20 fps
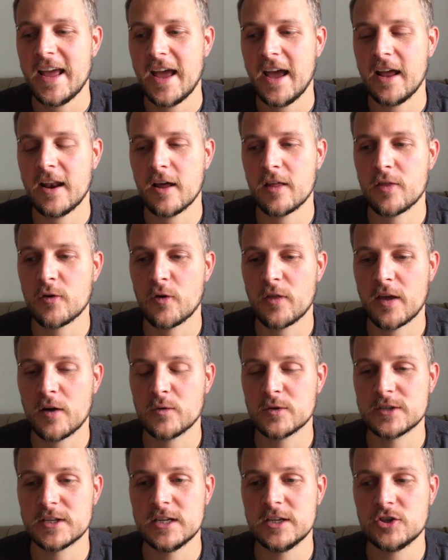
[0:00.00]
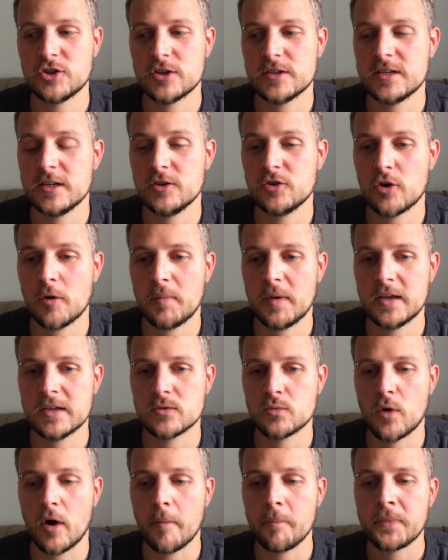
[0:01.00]
and I thought that was an interesting topic
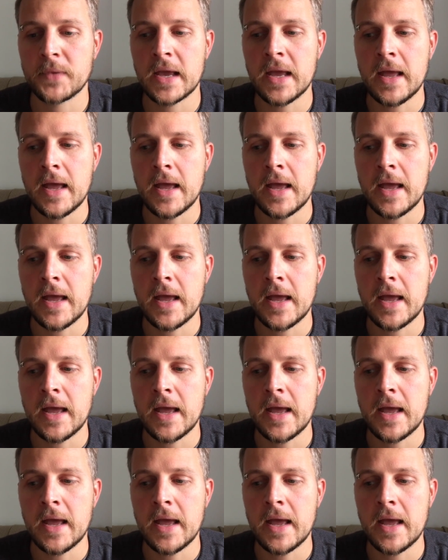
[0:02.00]
as well.